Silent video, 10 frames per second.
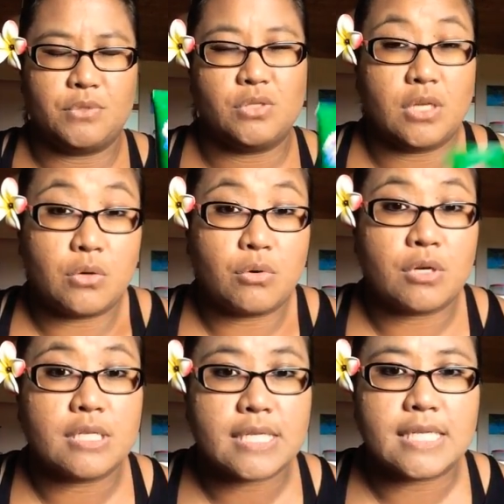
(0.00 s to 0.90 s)
Usually a
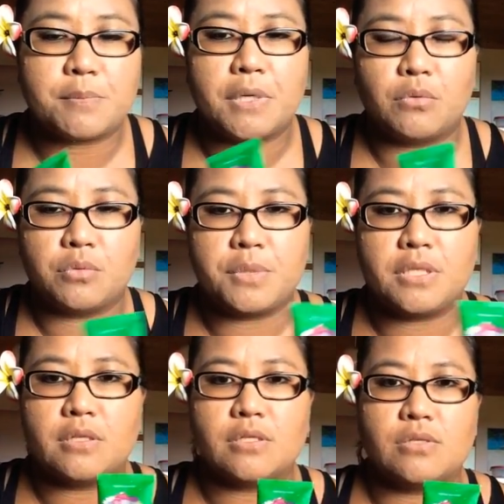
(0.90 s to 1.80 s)
quarter size amount will be
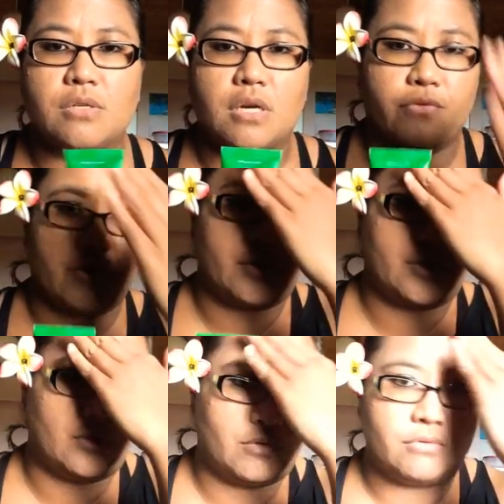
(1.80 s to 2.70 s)
good to cover,
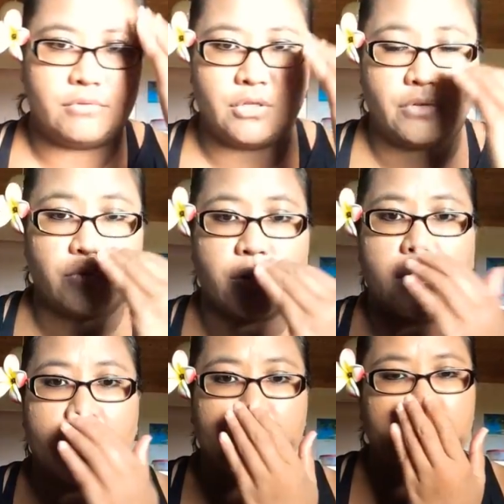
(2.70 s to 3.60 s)
you know, your
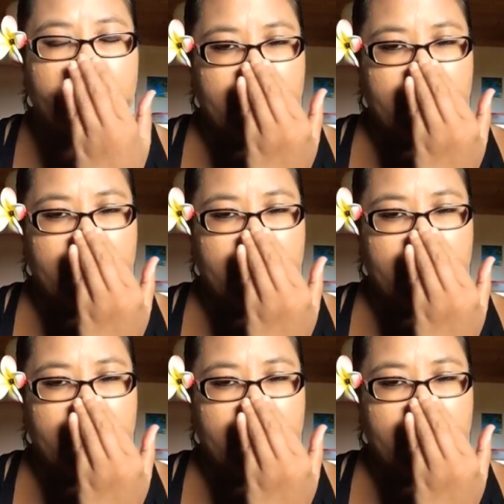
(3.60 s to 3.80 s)
forehead.